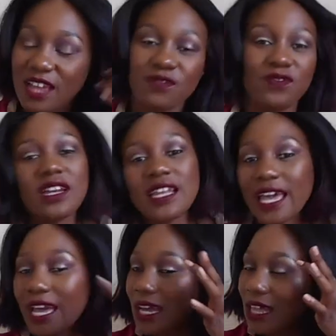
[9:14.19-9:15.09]
I feel
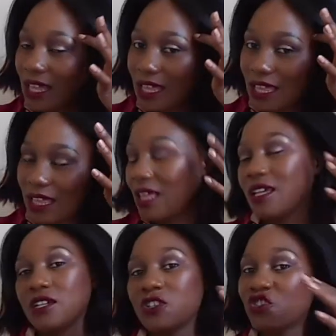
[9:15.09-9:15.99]
like
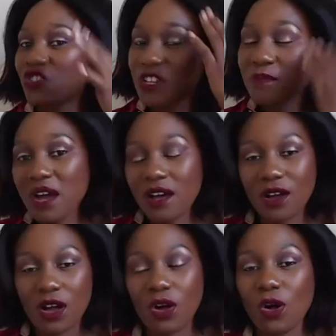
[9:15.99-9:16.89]
shimmer
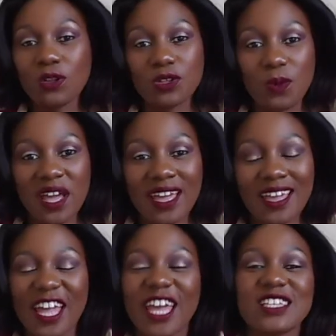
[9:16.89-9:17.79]
all the way
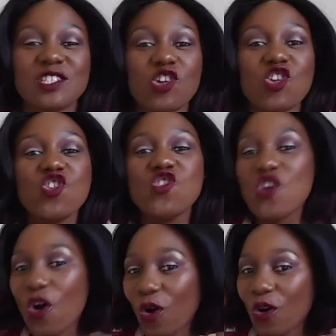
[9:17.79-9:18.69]
is a
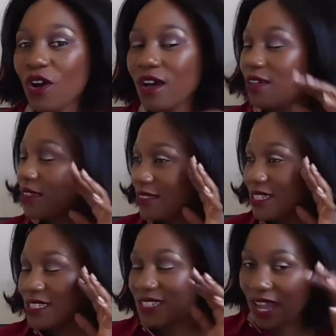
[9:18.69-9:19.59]
no
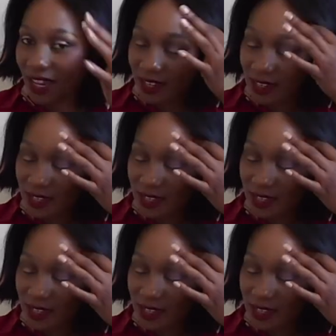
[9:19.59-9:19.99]
this side.